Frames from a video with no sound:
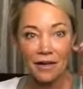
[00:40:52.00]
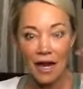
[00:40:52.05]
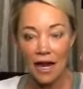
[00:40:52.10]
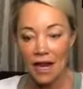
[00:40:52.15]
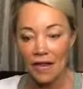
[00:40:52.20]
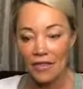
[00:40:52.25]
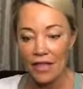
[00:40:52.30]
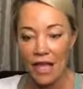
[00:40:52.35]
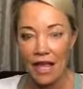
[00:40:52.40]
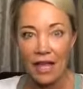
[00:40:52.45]

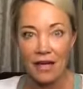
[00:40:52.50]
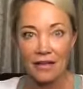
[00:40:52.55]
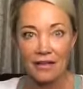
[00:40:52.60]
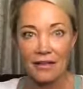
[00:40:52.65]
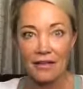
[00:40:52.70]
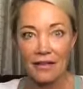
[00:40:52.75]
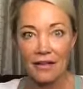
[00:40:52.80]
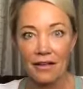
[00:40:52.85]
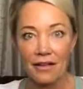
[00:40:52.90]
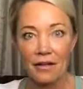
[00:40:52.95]
And then
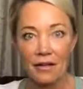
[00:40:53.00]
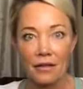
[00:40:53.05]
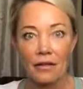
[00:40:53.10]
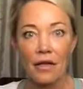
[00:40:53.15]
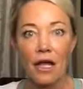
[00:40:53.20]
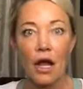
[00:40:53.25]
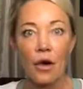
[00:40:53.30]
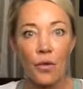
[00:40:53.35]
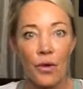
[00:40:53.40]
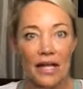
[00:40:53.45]

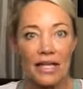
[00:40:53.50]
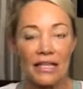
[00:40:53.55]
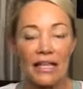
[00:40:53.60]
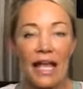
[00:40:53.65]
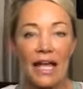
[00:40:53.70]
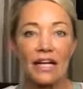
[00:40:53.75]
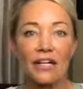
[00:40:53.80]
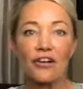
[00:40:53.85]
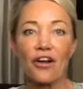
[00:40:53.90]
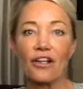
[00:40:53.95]
a week
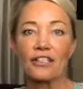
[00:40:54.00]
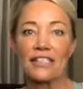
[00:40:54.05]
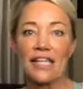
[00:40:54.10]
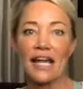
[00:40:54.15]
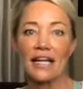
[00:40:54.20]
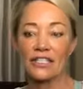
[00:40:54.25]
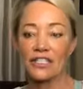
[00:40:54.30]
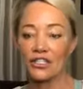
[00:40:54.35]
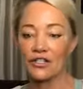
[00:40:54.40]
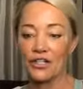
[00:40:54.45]
later, I'll
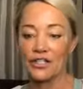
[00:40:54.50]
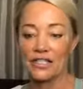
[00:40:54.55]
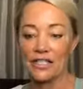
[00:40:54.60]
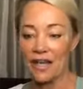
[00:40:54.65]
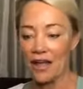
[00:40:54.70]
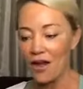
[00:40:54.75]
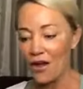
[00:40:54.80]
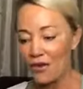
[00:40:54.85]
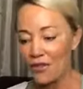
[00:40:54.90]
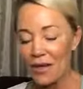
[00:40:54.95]
text her and say,
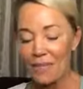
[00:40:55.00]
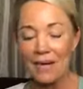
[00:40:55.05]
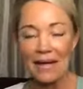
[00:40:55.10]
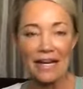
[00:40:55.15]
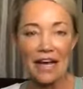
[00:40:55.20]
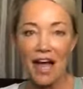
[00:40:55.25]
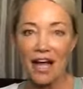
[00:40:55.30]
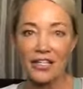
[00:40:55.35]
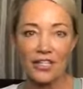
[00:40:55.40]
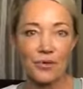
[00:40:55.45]
oh my
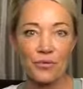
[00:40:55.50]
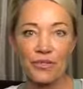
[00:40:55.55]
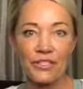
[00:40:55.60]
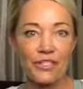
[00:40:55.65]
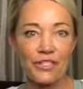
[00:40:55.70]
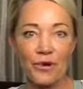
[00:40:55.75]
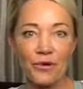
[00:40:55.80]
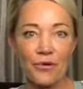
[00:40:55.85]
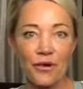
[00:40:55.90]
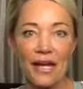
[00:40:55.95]
gosh, it was
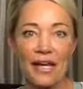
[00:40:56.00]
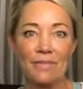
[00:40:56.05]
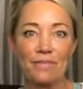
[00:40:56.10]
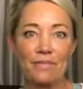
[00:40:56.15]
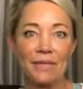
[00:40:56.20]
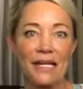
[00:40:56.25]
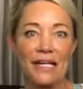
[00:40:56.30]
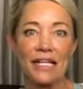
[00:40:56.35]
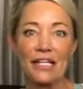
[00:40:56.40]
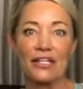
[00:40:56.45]
so great
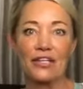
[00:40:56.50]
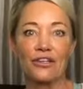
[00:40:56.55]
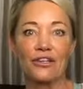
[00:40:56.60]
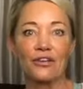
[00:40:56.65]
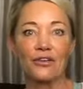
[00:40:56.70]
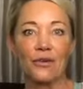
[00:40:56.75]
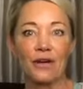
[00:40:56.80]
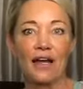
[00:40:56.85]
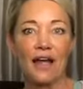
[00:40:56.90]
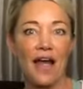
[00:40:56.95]
meeting
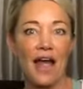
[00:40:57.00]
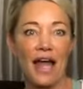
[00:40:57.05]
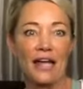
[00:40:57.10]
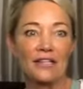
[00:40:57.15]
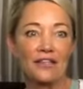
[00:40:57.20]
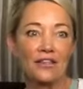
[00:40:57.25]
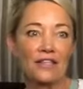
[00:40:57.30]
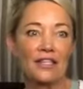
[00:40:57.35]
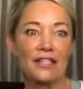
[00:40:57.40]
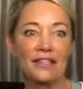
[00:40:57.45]
you. I
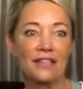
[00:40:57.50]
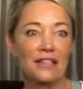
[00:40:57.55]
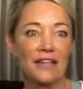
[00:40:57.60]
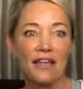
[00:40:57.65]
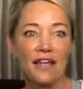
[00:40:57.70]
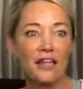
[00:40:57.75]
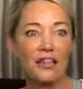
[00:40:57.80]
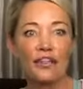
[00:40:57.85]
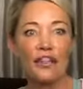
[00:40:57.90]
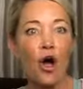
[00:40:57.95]
knew that
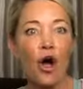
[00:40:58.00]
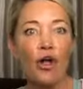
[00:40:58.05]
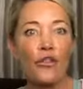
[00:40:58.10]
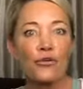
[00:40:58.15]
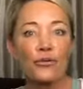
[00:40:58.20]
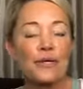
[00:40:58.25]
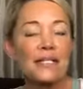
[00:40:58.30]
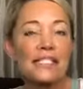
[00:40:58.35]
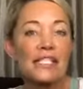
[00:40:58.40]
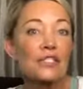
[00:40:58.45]
all the
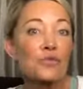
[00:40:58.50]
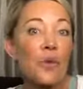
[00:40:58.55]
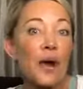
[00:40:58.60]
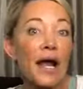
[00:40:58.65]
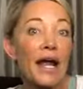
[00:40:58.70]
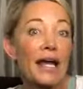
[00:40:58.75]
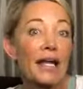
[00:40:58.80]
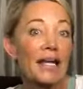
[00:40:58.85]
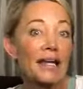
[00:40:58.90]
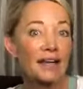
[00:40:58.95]
reasons
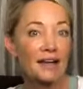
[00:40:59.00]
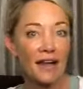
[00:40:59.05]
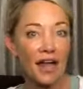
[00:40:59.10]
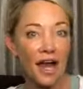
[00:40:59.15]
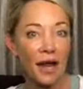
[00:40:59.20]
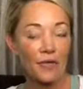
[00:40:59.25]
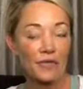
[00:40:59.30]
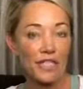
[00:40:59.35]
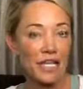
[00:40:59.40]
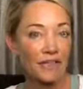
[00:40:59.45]
why I
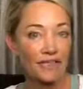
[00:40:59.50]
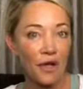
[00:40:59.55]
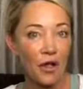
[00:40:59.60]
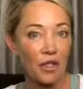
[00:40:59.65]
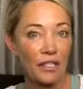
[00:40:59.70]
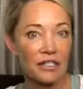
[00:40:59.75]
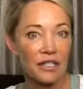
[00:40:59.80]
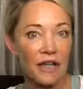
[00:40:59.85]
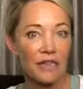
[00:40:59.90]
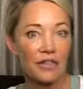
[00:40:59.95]
was going to fall
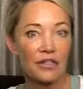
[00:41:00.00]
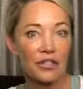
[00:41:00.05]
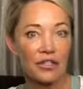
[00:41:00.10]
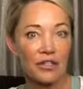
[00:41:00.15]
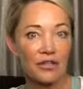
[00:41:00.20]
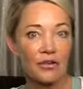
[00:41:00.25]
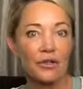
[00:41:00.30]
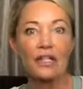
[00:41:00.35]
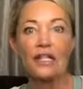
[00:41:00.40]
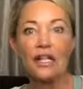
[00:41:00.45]
in love with
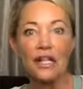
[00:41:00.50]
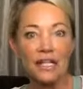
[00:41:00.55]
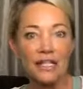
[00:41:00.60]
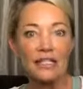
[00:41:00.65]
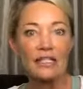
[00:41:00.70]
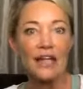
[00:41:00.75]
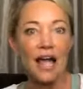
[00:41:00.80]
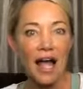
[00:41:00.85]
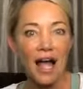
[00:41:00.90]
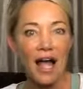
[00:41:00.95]
you.
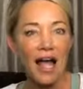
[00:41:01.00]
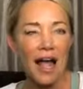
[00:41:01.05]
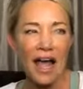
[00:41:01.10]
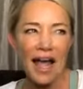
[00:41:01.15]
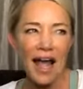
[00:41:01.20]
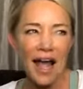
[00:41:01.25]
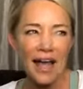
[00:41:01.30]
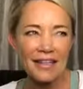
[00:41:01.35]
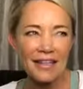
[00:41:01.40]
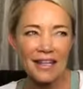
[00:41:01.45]

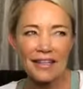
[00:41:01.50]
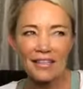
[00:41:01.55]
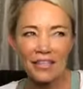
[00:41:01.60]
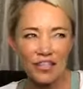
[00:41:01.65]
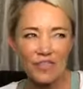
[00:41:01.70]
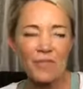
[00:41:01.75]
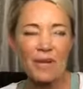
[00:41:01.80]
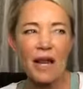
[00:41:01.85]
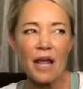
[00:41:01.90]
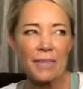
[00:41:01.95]

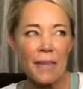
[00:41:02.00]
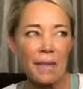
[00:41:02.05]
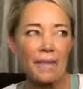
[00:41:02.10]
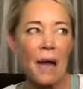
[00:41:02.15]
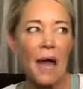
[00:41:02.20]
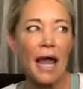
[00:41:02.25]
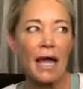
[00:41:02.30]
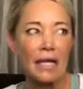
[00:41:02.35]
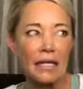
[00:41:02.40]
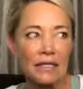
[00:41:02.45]
You've been on my
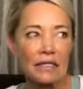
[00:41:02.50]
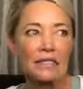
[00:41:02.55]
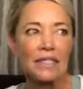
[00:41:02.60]
mind.